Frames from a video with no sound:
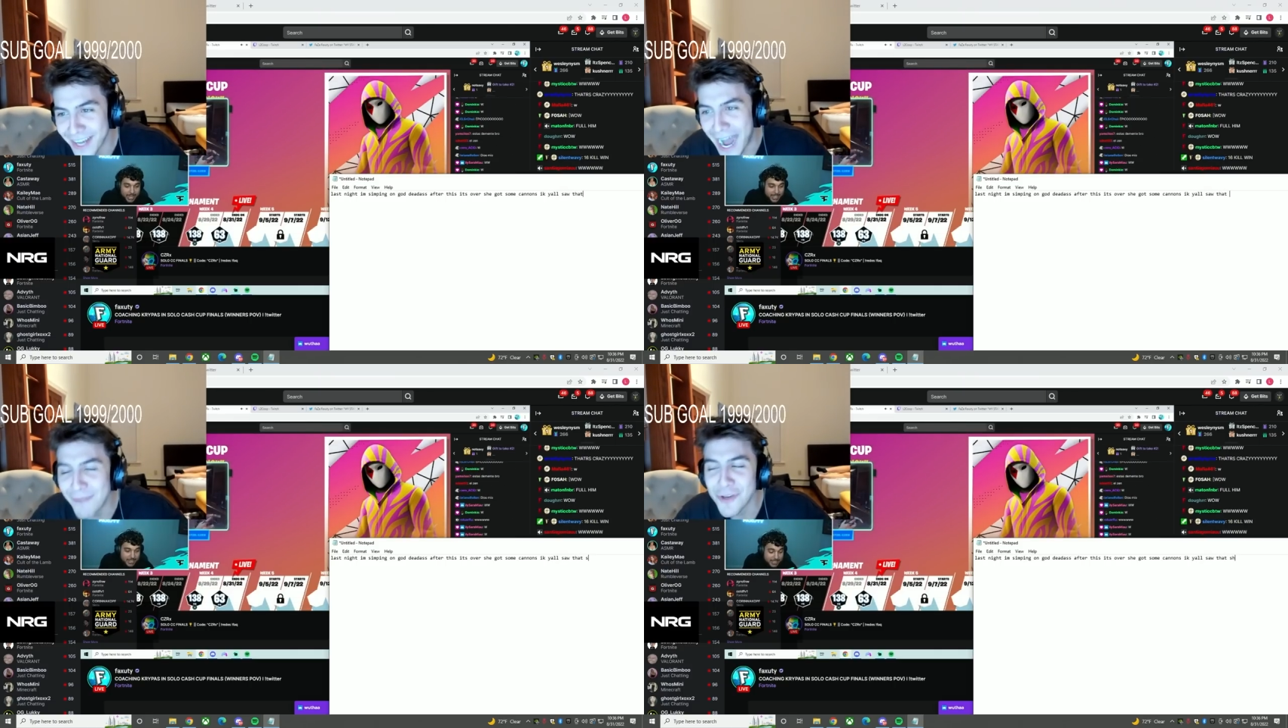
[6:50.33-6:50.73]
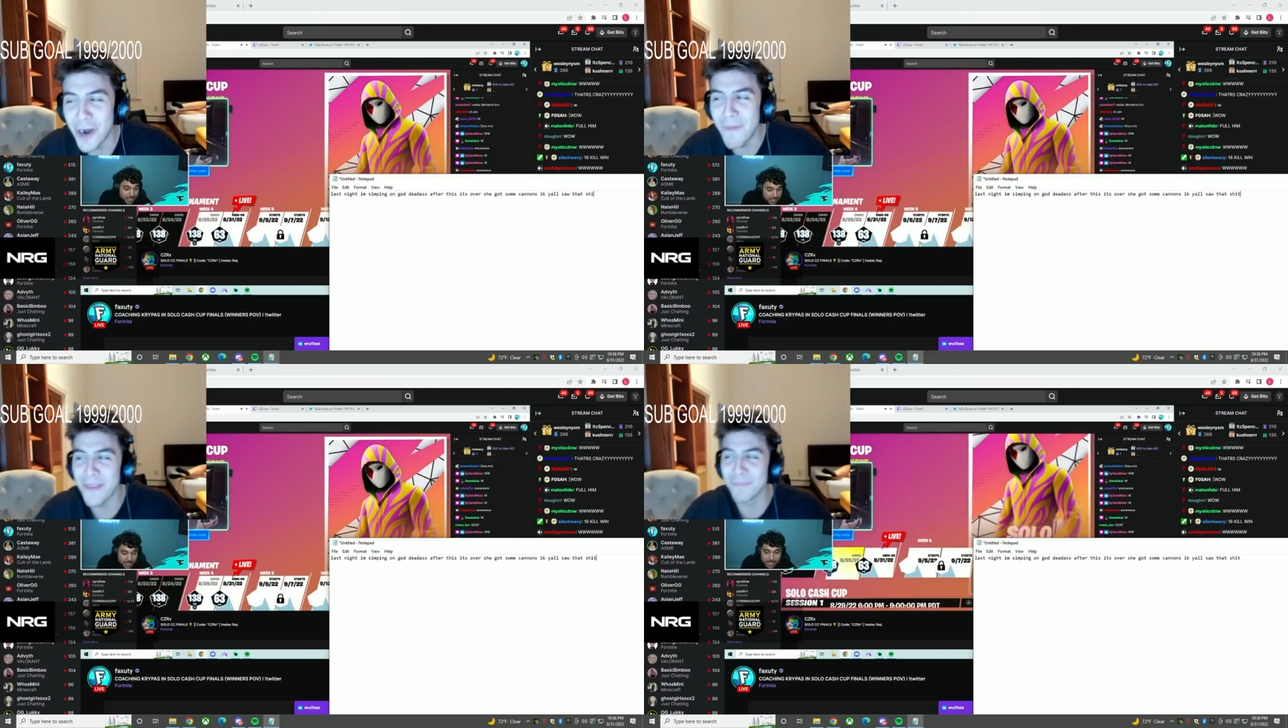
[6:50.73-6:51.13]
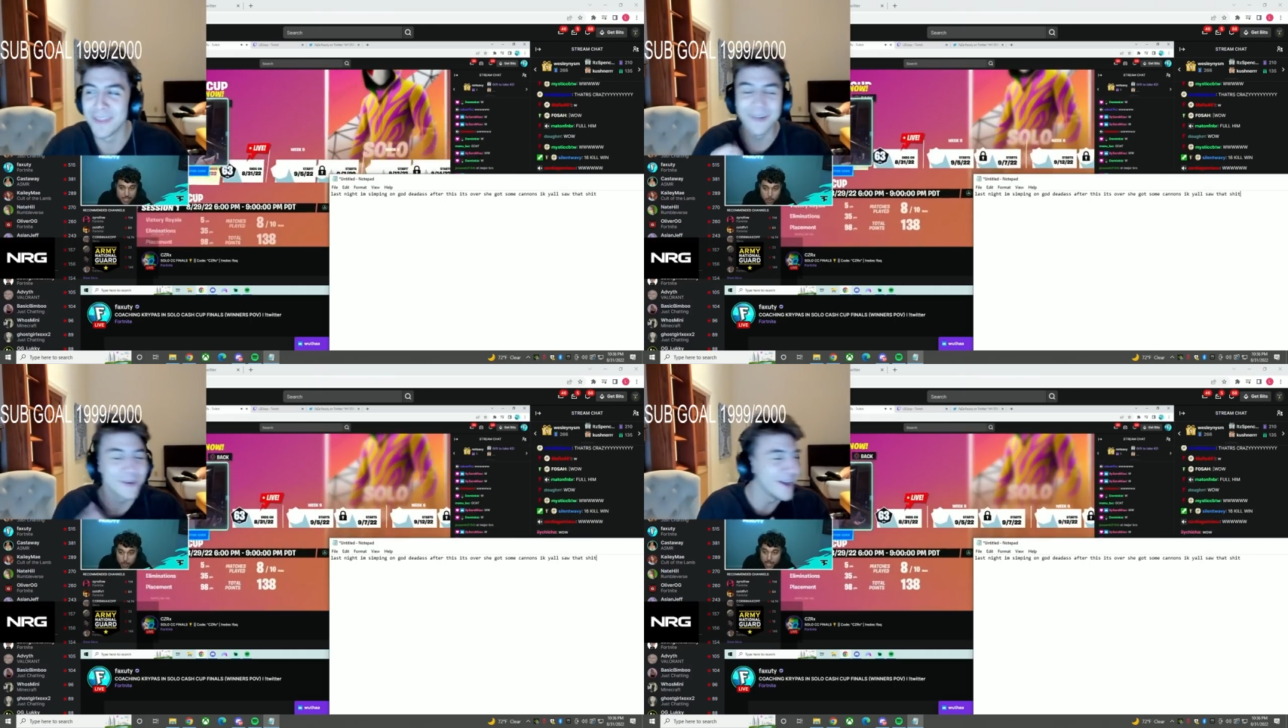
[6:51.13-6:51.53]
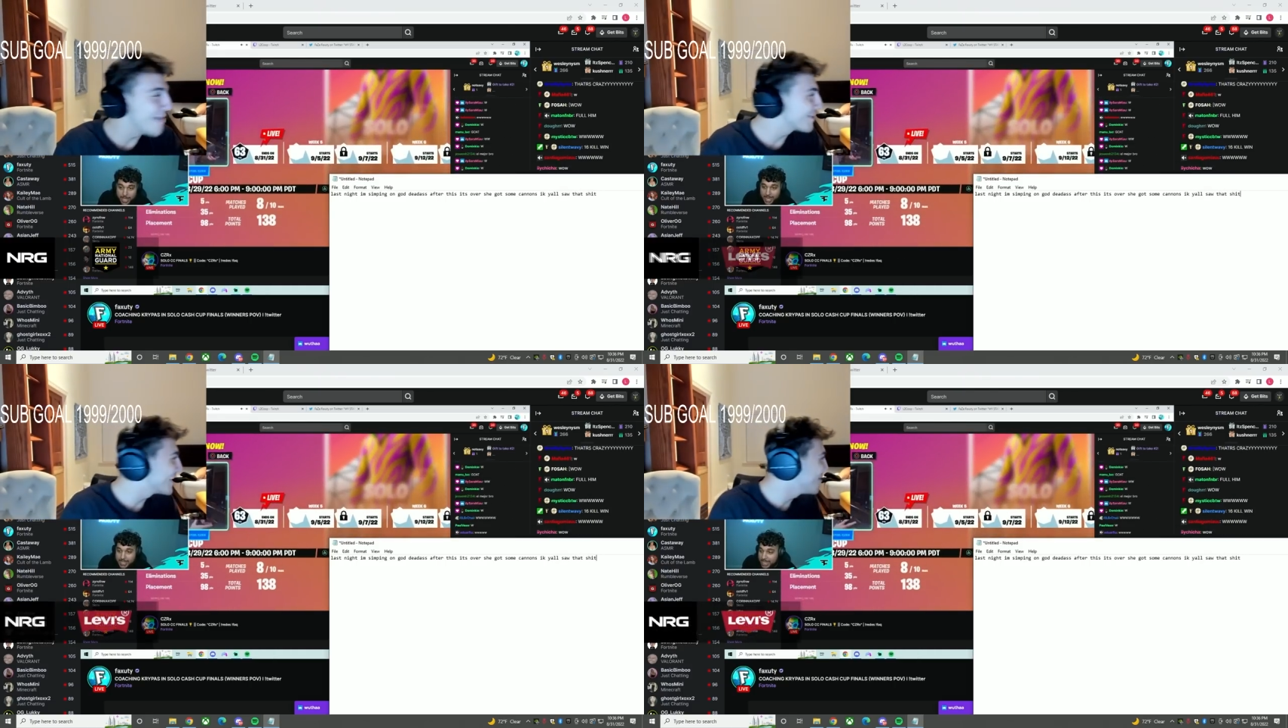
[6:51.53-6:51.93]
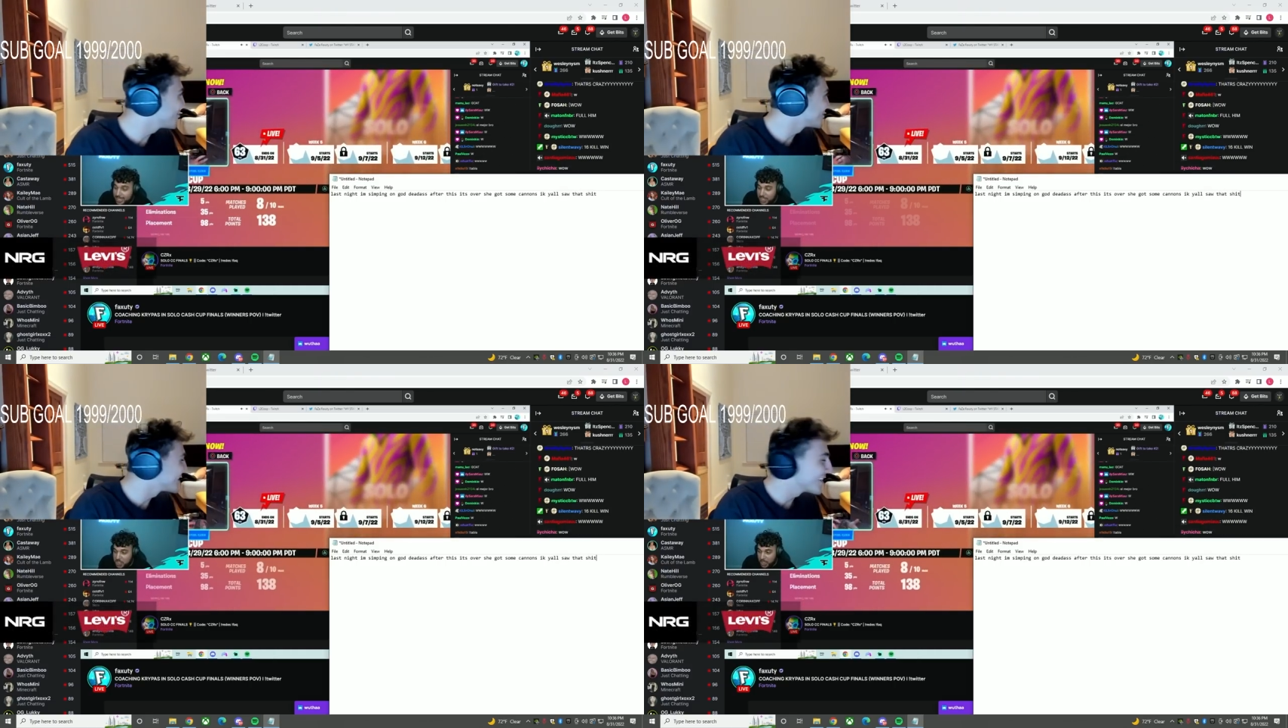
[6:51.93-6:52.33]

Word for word: I'm talking about the political and economical state.